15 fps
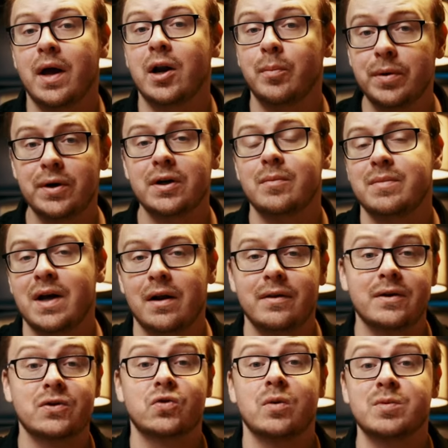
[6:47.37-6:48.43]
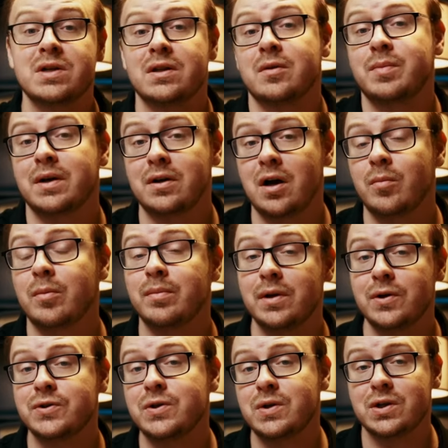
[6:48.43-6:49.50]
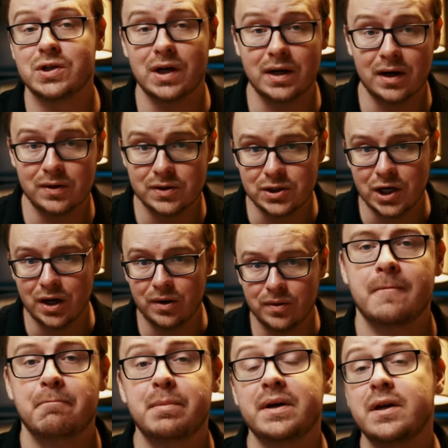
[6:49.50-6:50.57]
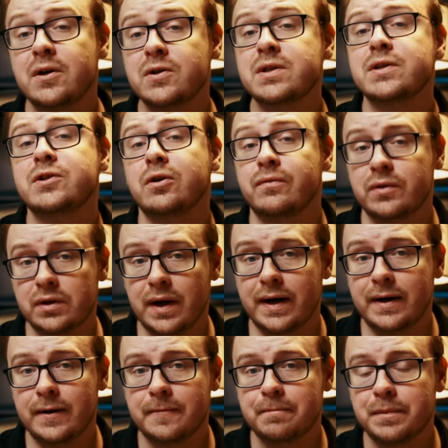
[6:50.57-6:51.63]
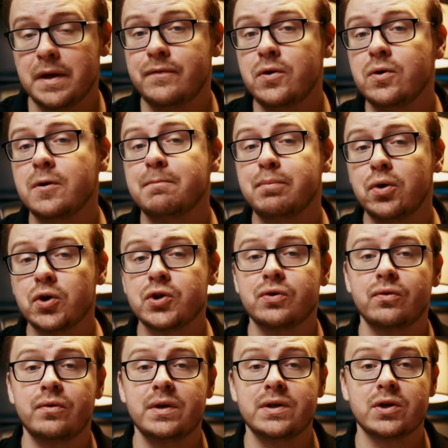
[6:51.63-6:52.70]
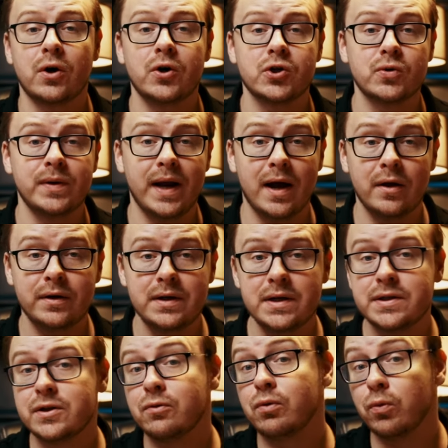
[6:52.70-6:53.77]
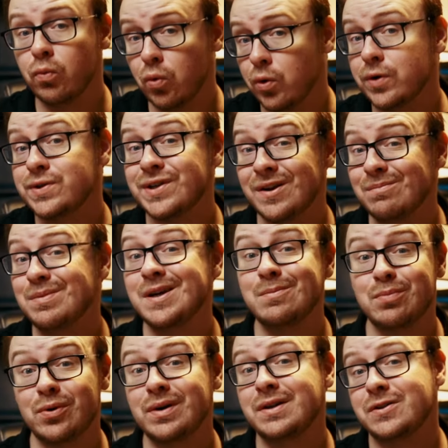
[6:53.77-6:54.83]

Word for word: And I'll put him down in the description in the pinned comment below so you can check out his channel. But here's the silver lining. If you can push through these harsh realities, the rewards can be pretty